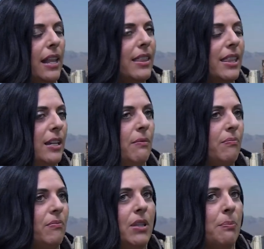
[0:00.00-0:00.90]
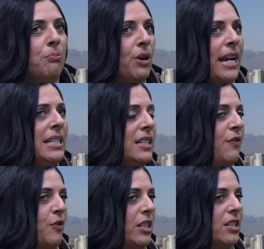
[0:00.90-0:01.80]
the price
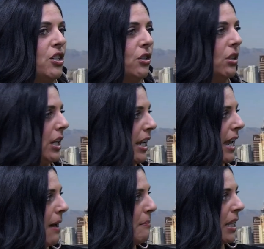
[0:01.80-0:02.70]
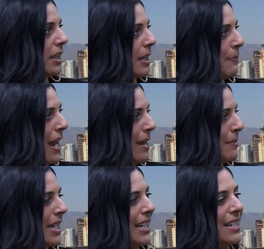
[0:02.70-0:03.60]
difference you're looking at monthly
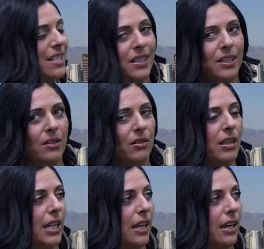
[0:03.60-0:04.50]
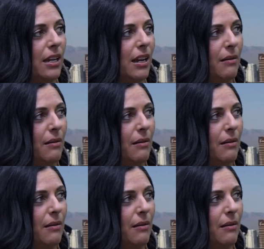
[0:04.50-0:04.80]
payment is literally